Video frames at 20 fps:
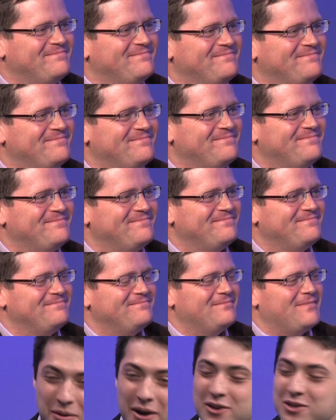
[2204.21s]
It's
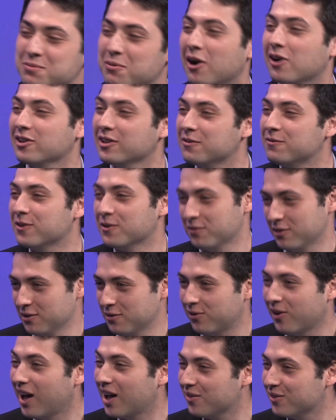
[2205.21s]
somebody who's probably
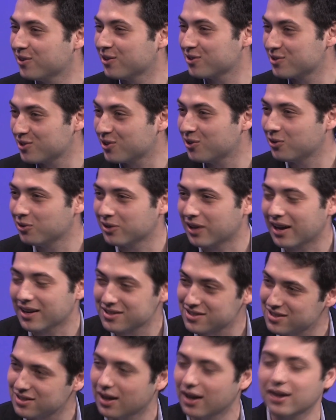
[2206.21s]
55 years old, I'd
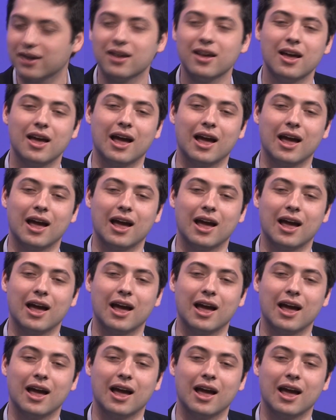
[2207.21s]
say.